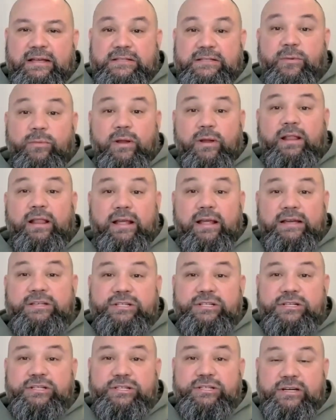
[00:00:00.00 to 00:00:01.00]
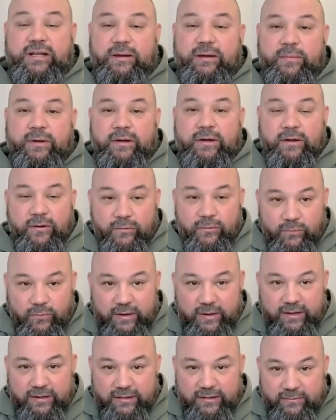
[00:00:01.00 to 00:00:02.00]
has a relationship
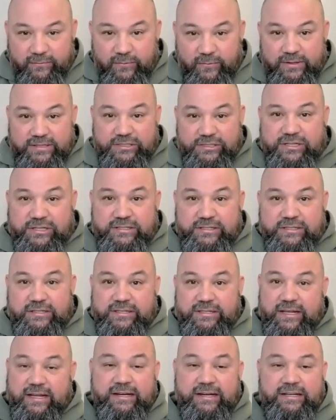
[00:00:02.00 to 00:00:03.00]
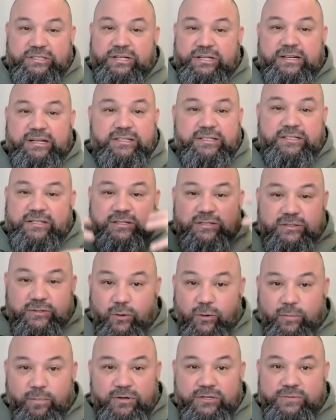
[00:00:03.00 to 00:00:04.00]
with with Jesus and it changes his
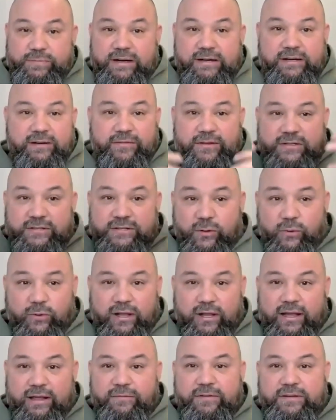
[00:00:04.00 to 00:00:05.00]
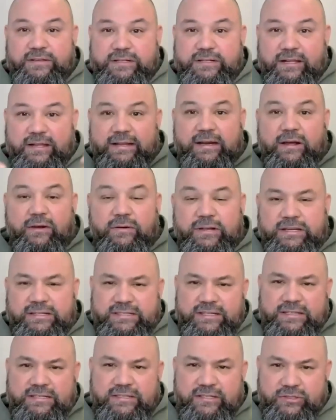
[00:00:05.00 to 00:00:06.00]
whole perspective his whole life he's cleaned out he
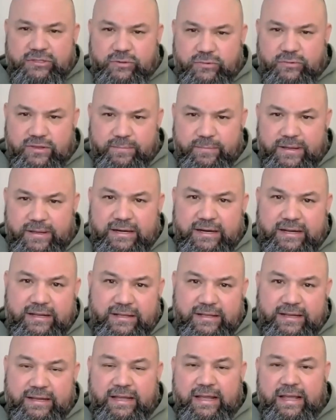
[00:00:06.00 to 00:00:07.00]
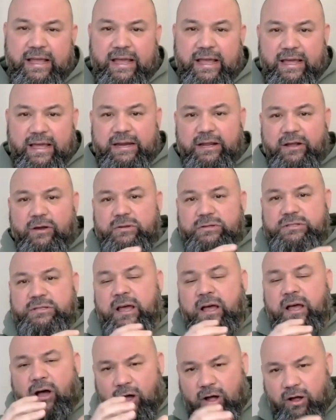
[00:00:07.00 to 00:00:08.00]
sees the truth immediately and he
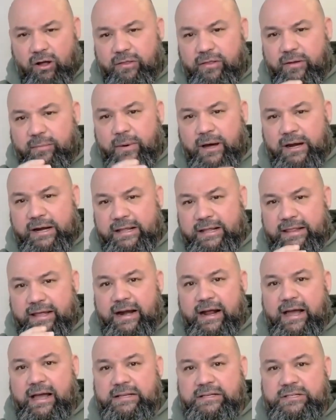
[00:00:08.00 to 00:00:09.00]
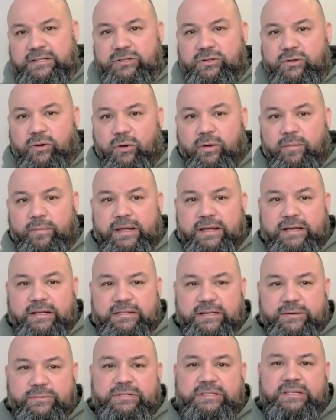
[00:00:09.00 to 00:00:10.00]
goes all the money that I stole
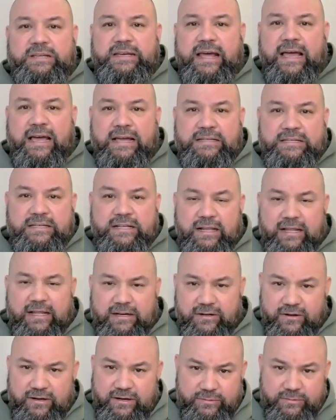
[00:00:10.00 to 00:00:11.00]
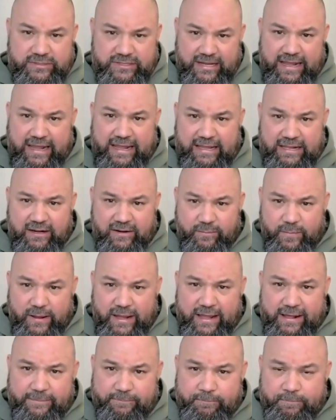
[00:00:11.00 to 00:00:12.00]
because he was a tax collector he was a hated
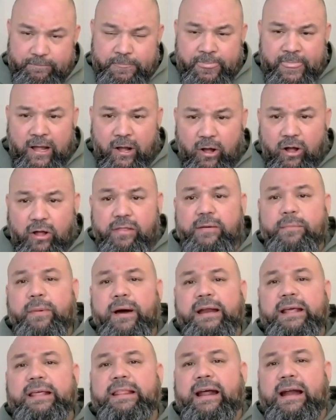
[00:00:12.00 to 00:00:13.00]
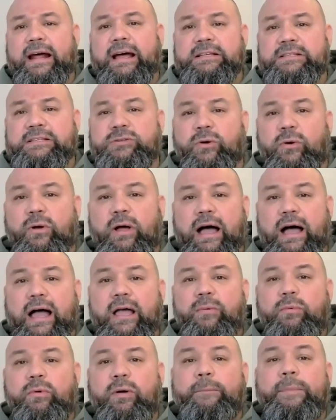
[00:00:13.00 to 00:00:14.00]
man all the money that I stole
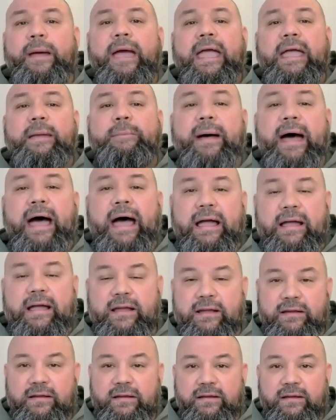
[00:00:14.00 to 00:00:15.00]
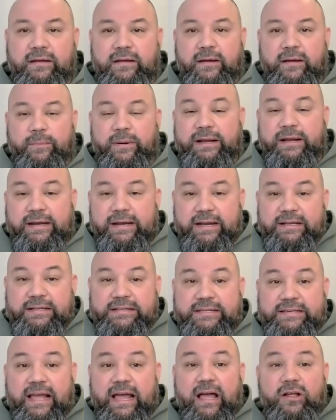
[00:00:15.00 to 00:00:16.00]
I will pay back but he
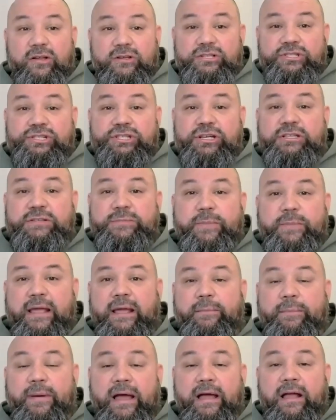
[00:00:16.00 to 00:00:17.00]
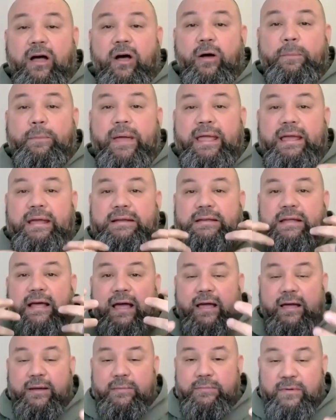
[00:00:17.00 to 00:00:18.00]
didn't say, I'll just pay it back. I'll pay it
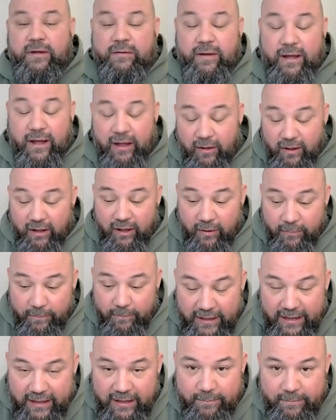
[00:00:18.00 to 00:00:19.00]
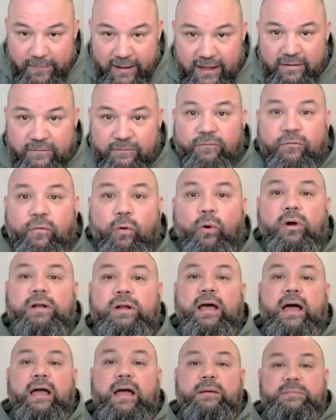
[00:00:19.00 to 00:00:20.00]
time. I'll, I'll pay it back
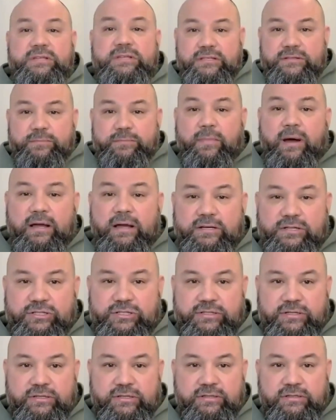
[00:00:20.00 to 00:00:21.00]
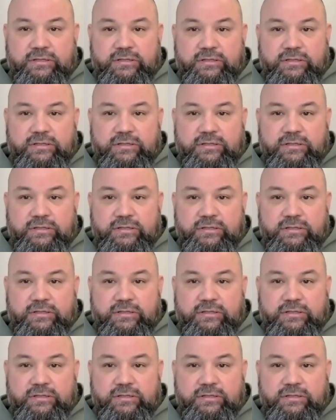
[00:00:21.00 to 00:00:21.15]
four times as much.